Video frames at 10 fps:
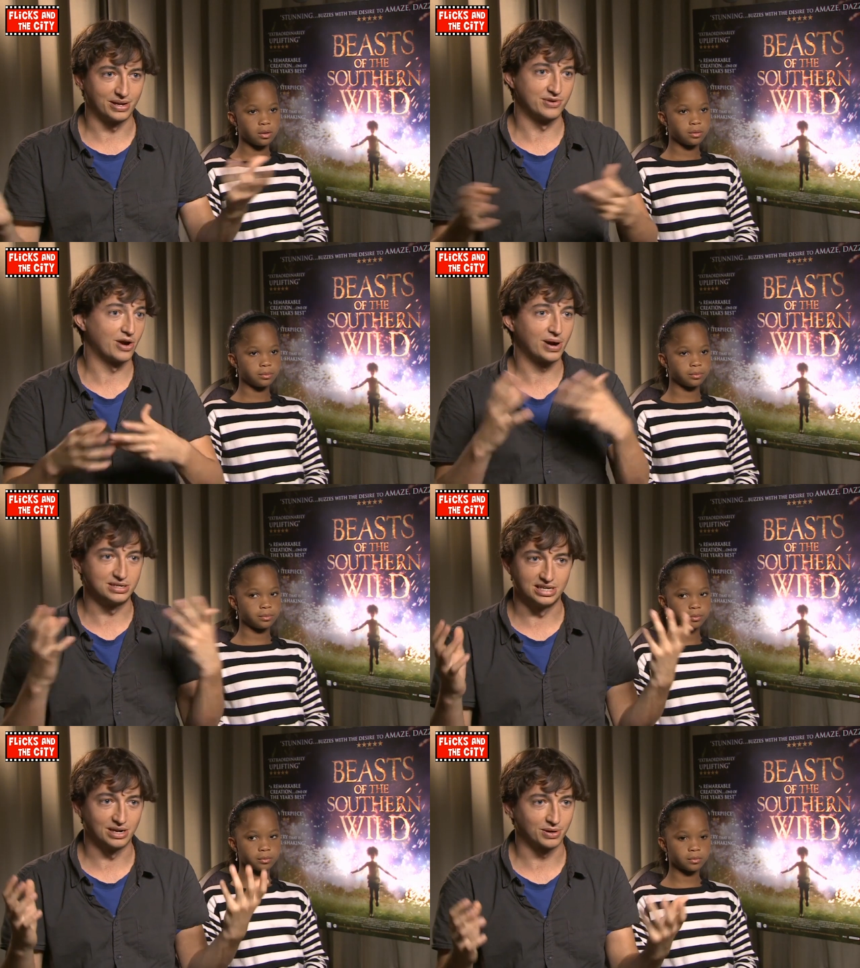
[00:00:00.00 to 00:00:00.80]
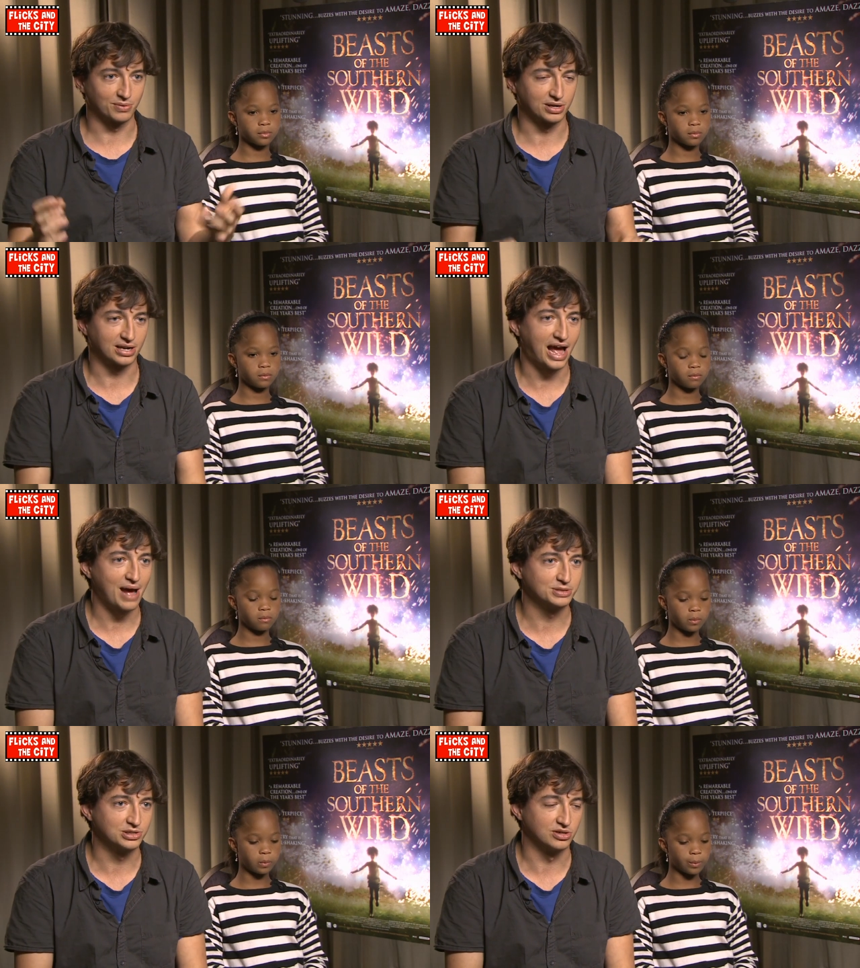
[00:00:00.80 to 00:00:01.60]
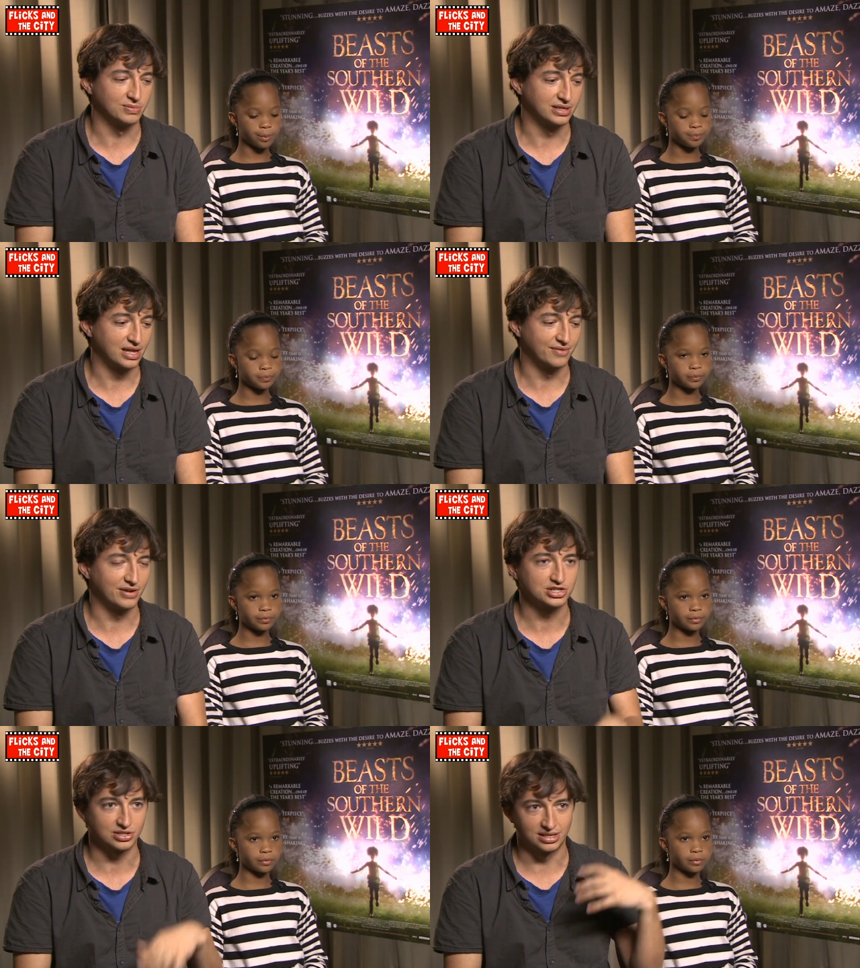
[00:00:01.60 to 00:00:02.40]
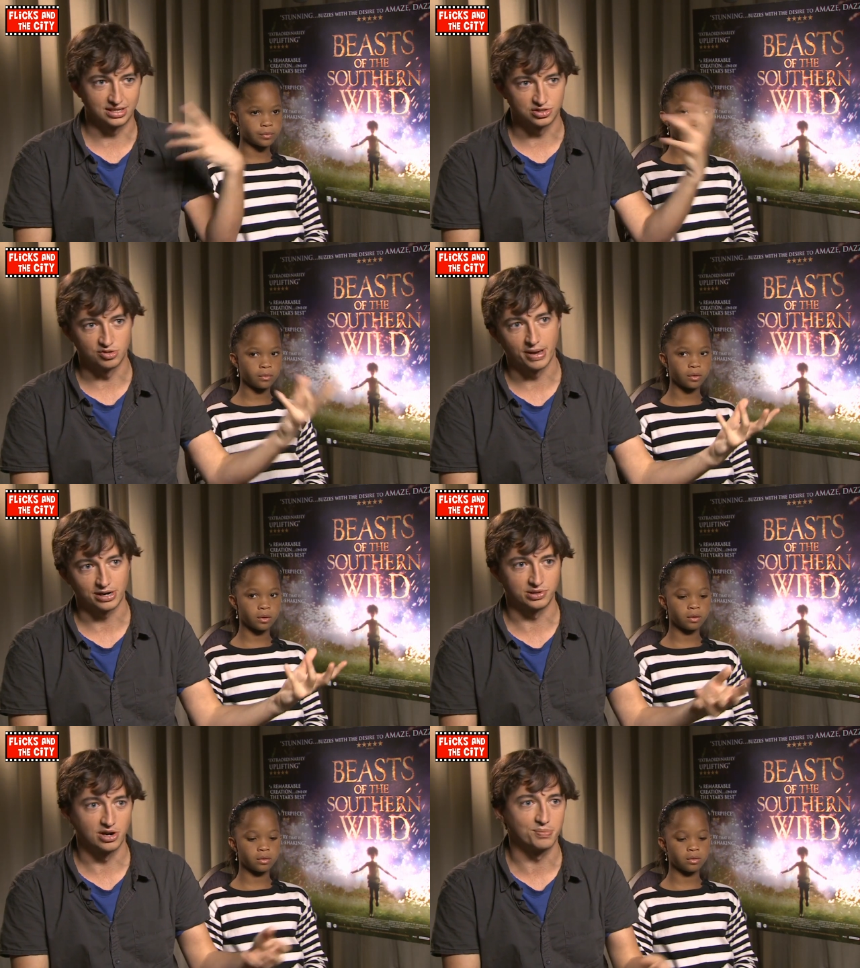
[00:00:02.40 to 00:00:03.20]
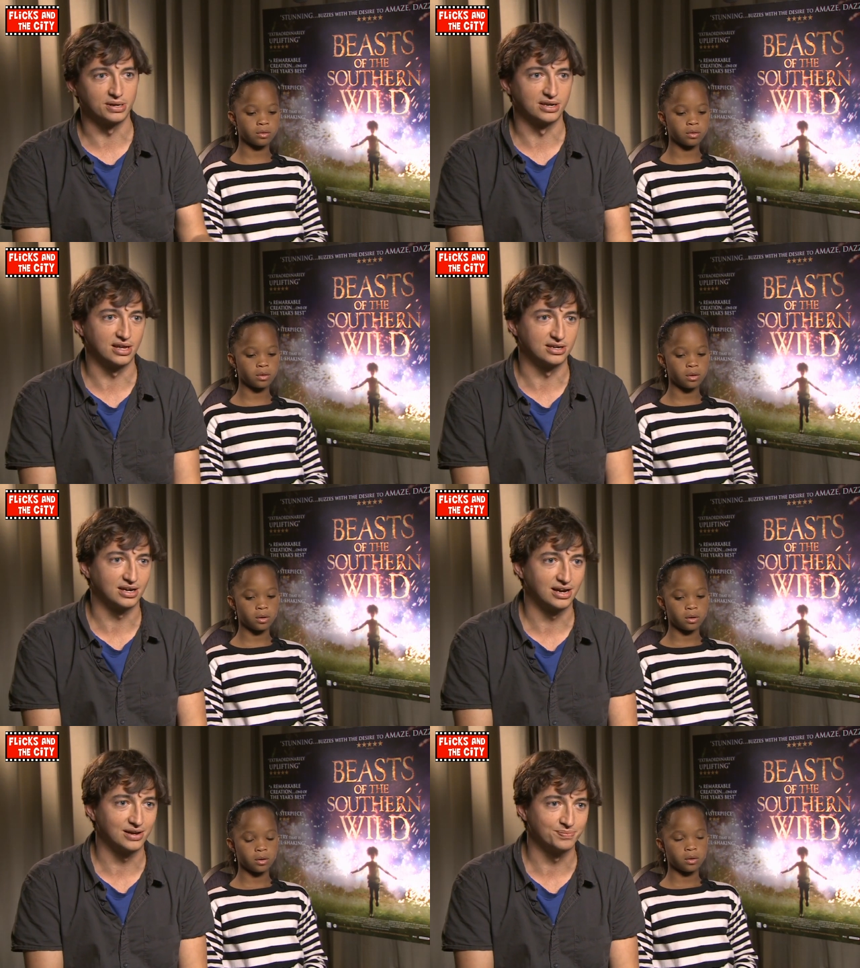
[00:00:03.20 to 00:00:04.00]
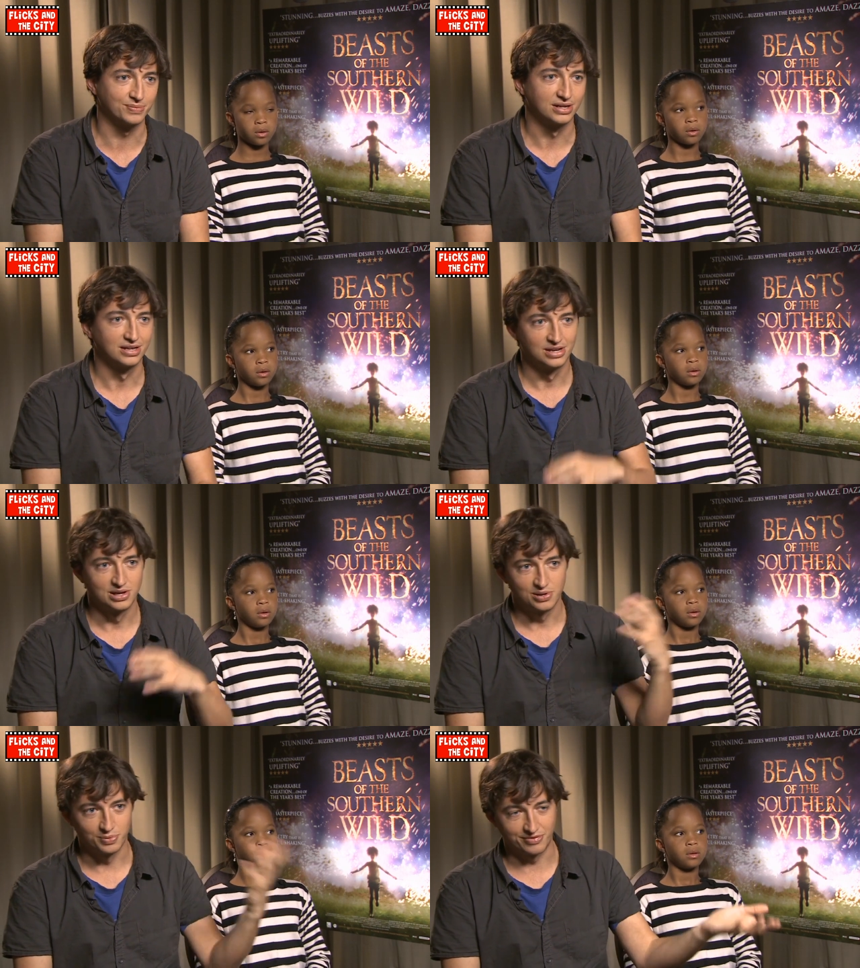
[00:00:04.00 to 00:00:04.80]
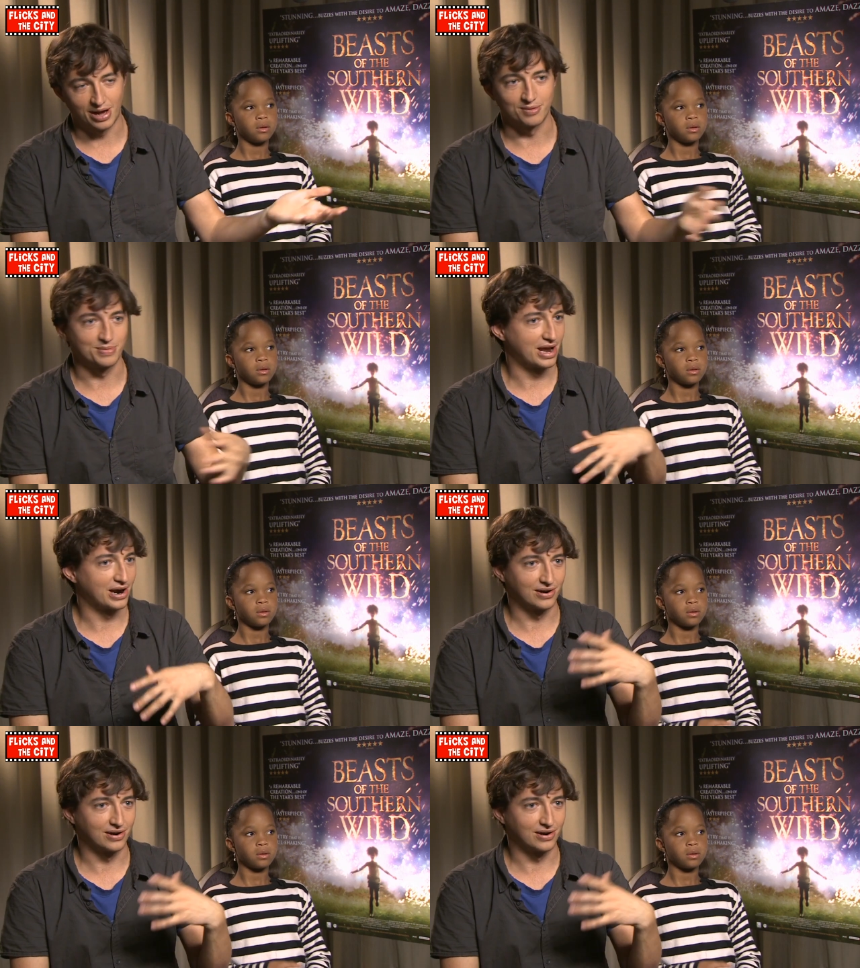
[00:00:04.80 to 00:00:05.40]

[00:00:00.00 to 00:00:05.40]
Speaker 1: have no idea what could have happened to him. And then eventually his new bakery opened, and we found him there.